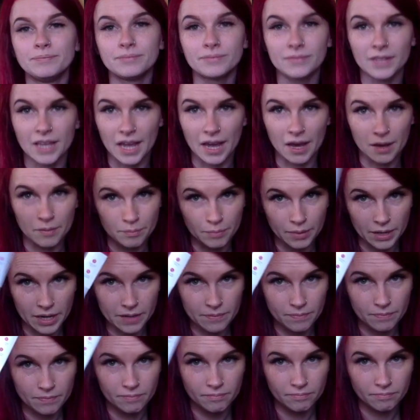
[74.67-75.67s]
yeah, but
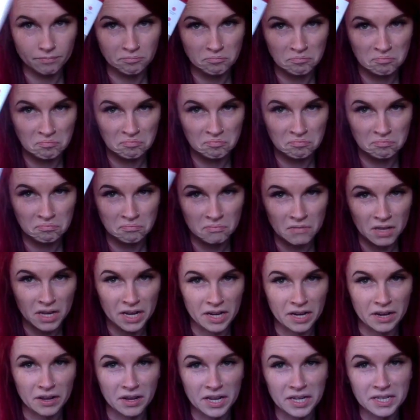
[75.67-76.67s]
I know
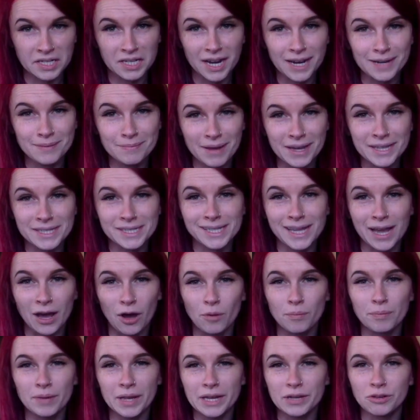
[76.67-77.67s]
it dyed my
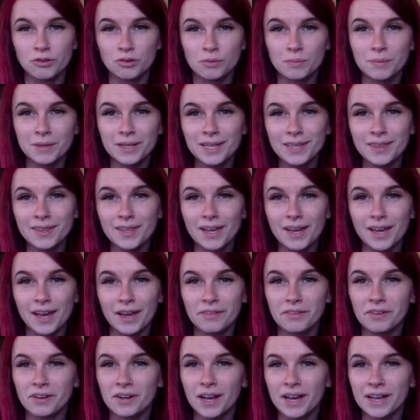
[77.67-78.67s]
scalp, and normally the
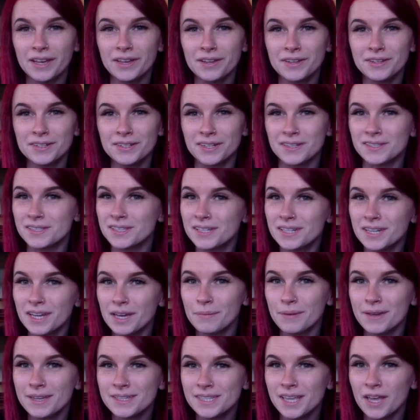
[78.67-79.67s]
other Ion doesn't dye
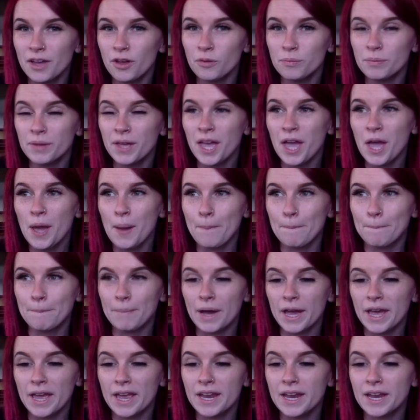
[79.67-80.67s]
my scalp,
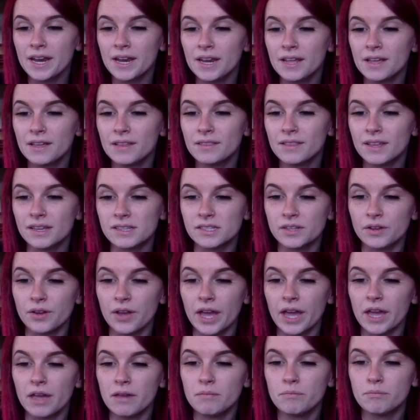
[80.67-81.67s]
but that's
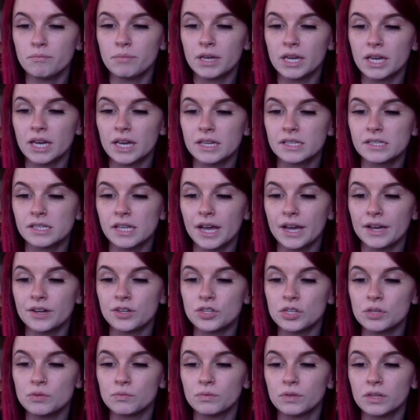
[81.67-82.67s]
okay because I
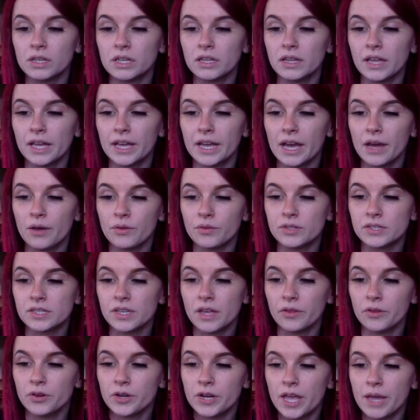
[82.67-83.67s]
actually really like how this
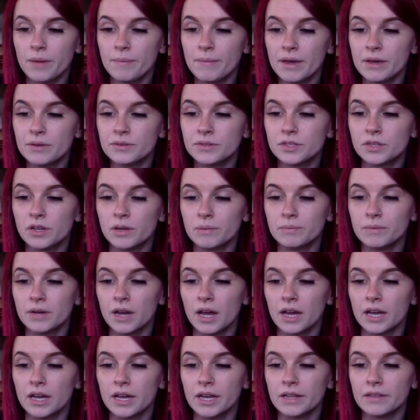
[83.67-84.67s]
color came out, so I'm
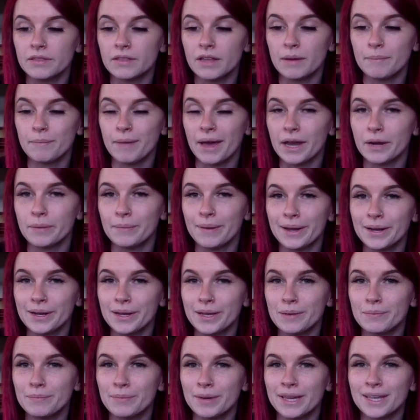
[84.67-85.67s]
not that mad about
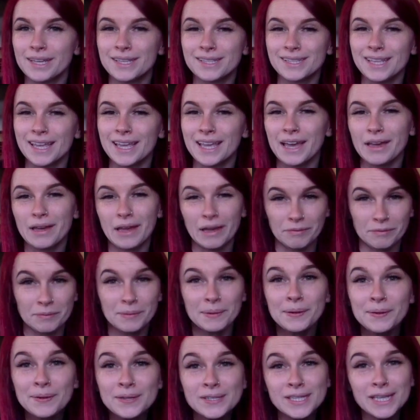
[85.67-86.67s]
it. But it's like
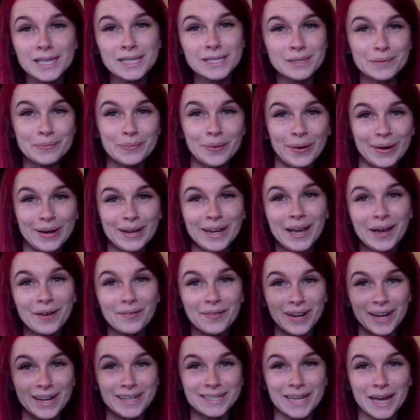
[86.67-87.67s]
everybody always has to point out
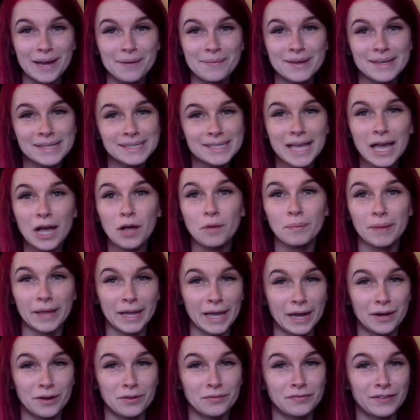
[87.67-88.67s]
when I dye my scalp, like
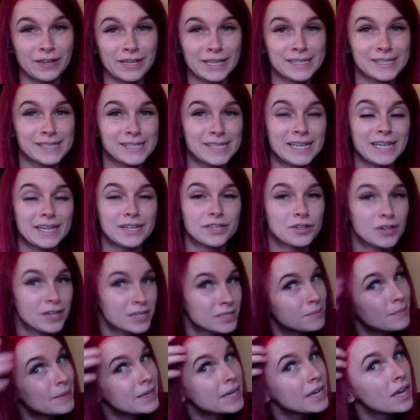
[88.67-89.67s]
I don't fucking see it. Trust
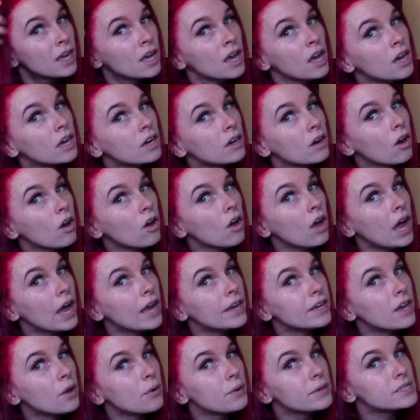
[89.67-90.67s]
me, girl, I
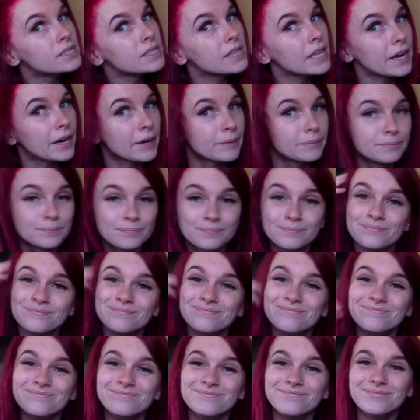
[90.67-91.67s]
know it's there.
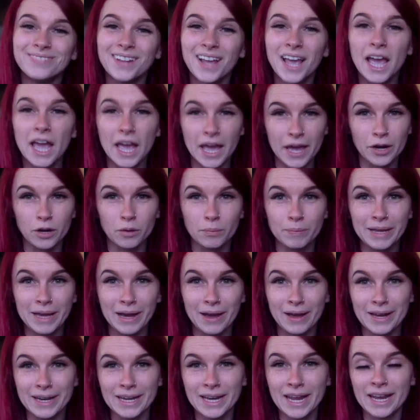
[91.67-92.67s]
It'll be
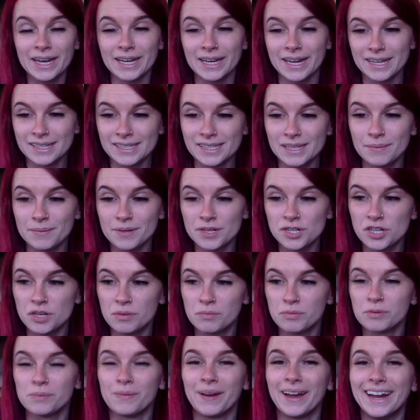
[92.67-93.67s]
gone next time I
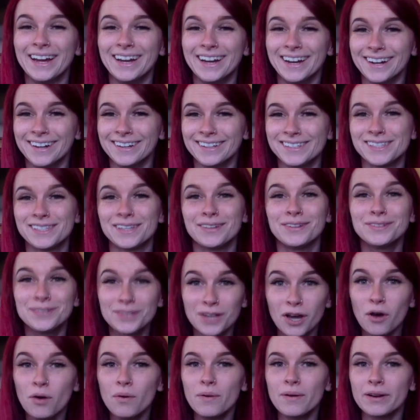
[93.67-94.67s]
shampoo my hair, so
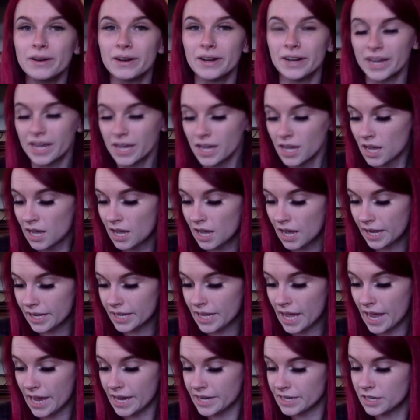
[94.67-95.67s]
don't worry.
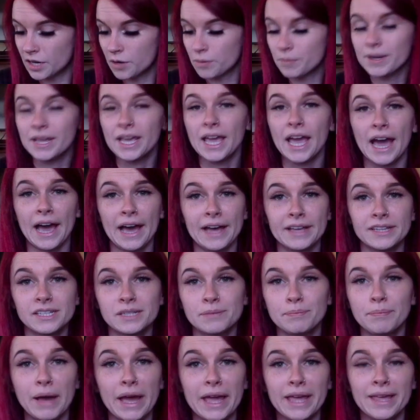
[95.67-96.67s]
Again, nobody asked,
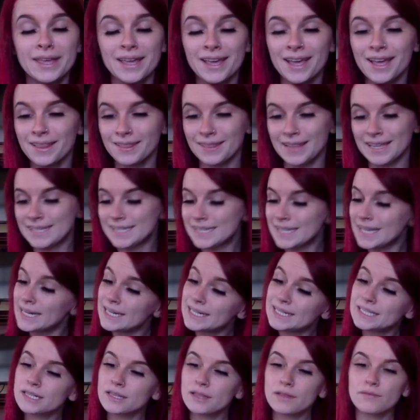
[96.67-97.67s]
but let's get
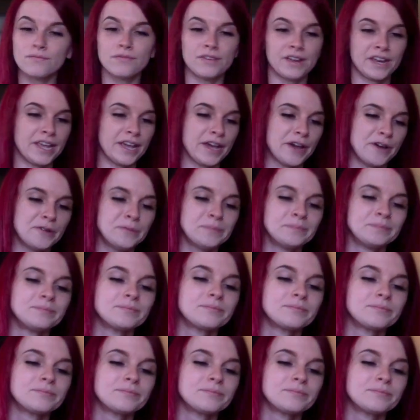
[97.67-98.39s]
into the video.